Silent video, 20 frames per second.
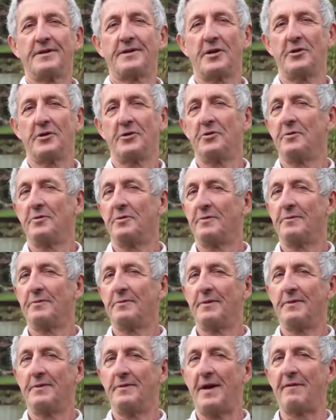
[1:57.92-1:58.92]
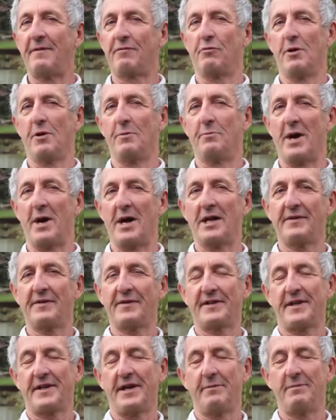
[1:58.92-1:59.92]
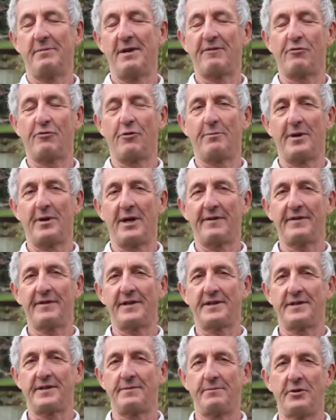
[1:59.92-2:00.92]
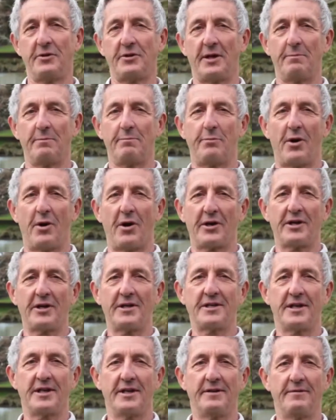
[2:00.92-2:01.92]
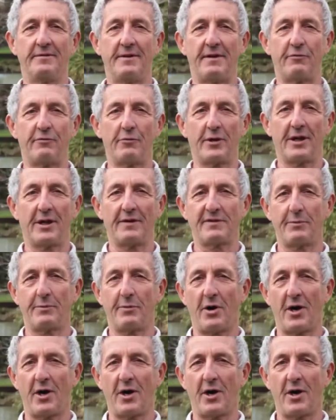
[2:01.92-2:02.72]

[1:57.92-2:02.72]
So everyone benefit. Everyone benefits. You get bargains, and everyone loves a